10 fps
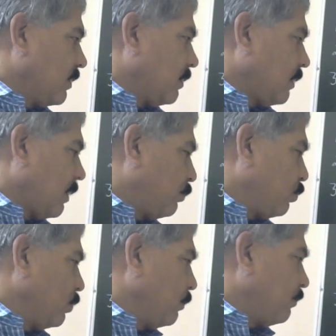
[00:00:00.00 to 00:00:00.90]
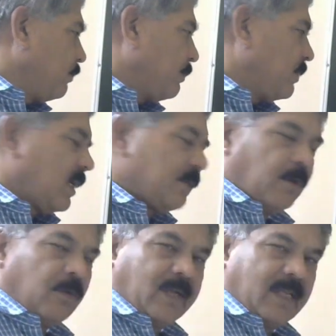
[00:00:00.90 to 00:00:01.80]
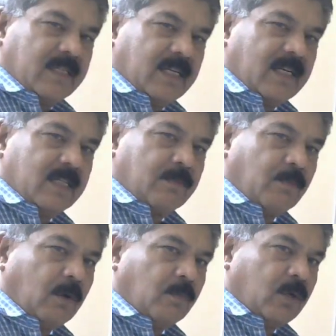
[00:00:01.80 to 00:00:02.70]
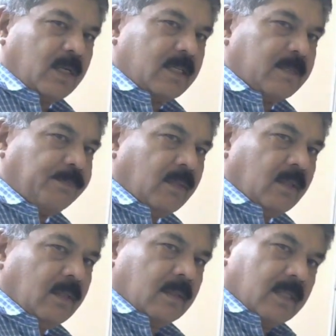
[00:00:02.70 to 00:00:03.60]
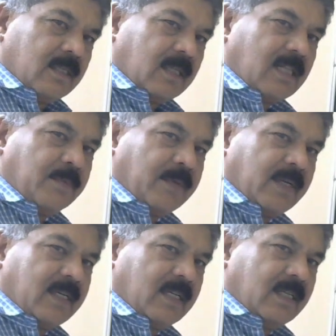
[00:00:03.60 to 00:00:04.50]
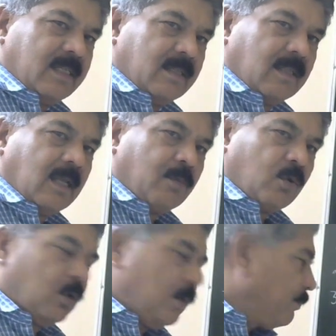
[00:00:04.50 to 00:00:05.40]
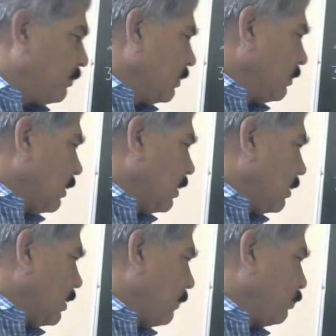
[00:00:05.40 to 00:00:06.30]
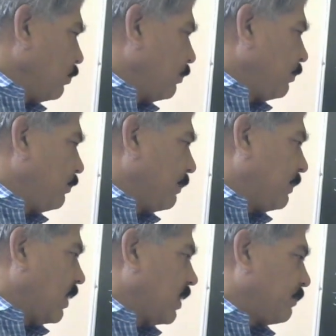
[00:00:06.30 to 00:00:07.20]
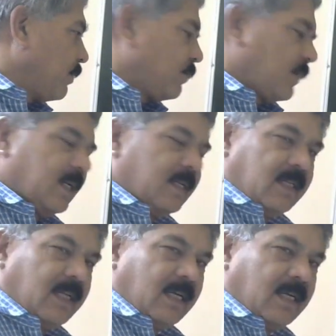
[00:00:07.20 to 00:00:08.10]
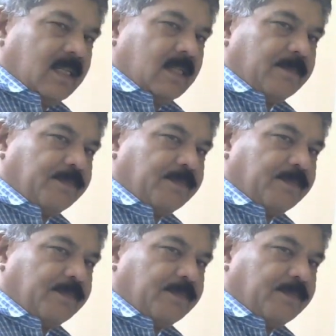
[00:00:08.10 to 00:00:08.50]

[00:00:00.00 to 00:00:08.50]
up to 50 horsepower we can say it is small motors. This classification is thumb rule. Up to 50 horsepower we can say it is